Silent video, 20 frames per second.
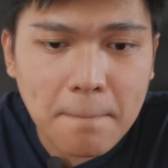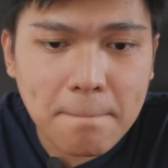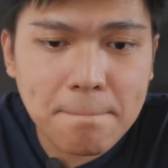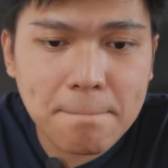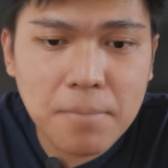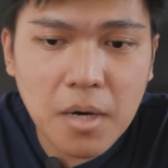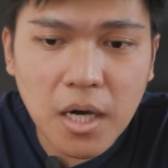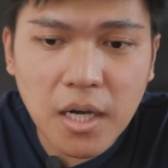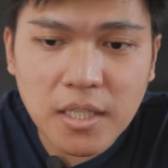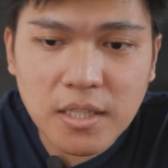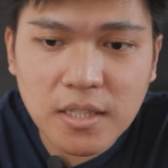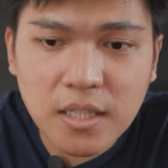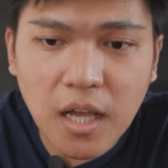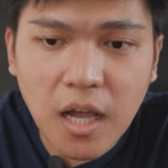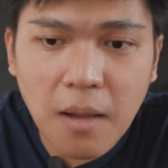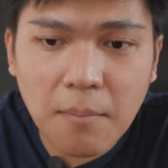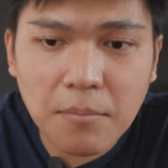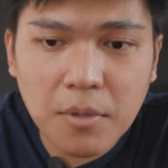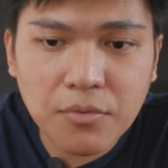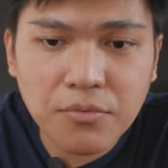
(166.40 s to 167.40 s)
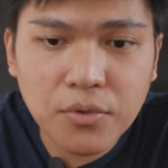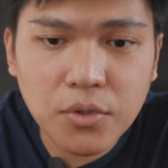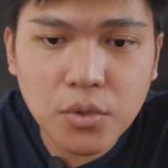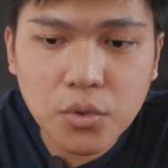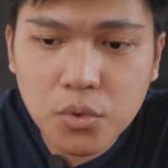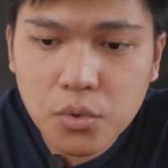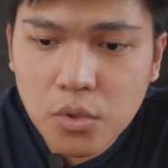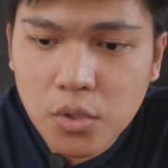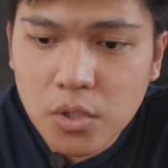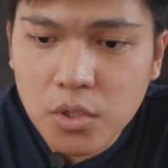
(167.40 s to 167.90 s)
but if
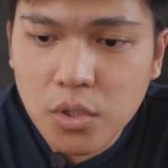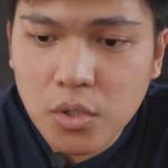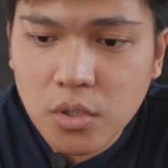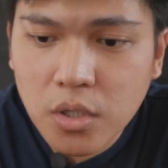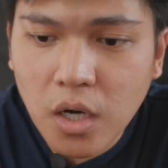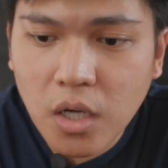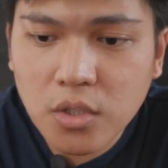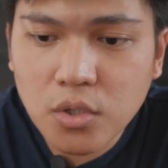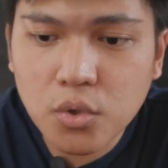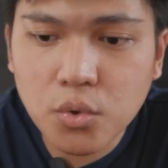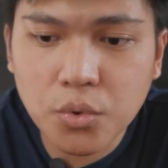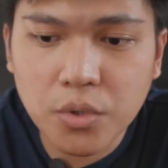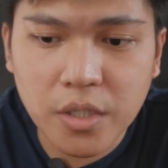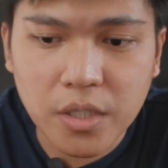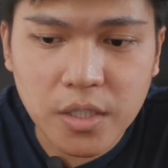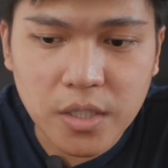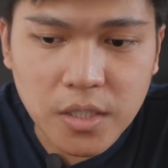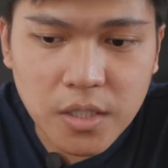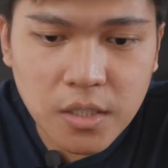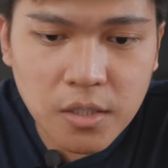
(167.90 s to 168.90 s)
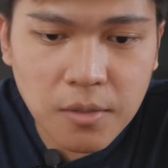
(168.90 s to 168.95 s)
you look on google